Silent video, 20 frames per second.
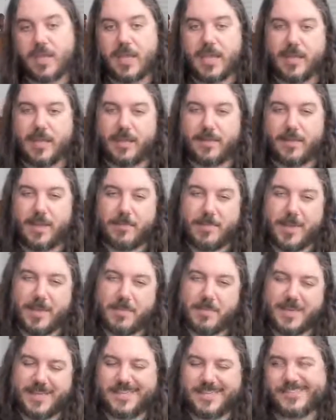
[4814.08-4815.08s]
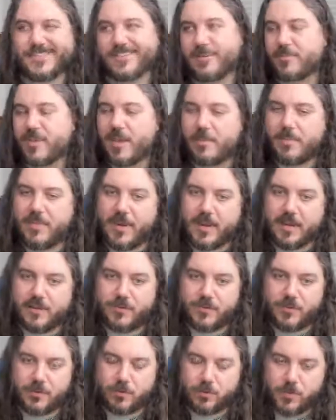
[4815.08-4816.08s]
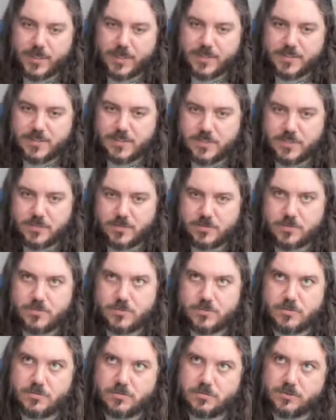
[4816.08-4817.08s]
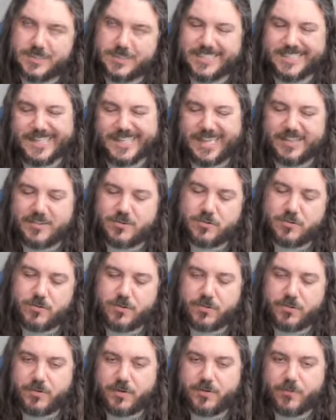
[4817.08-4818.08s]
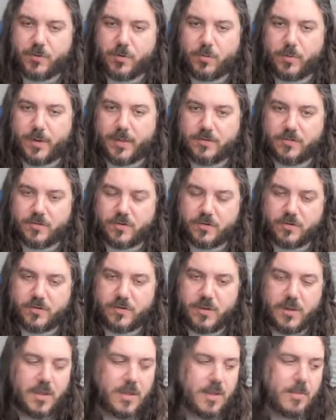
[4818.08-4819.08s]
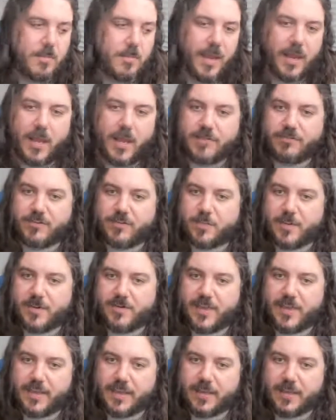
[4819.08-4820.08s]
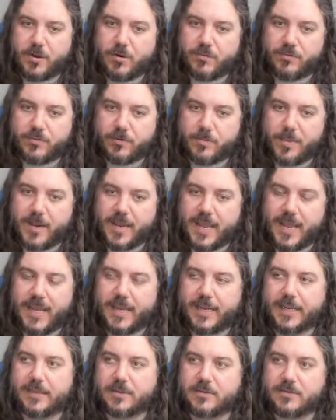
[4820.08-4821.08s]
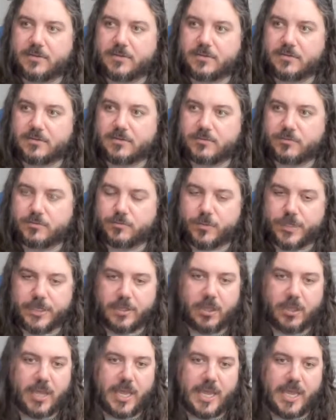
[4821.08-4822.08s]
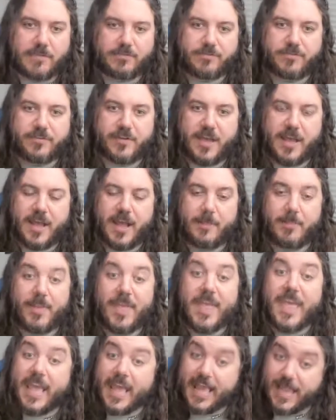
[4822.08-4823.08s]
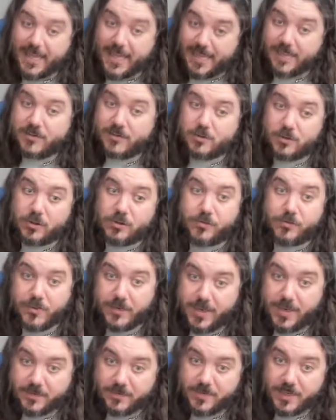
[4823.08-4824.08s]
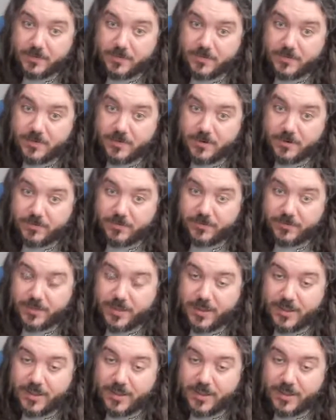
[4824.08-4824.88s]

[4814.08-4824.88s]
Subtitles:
and that may be sometime in the next few weeks to, 3-4 weeks. Just my life has been taken over by real life. And look for the next episode of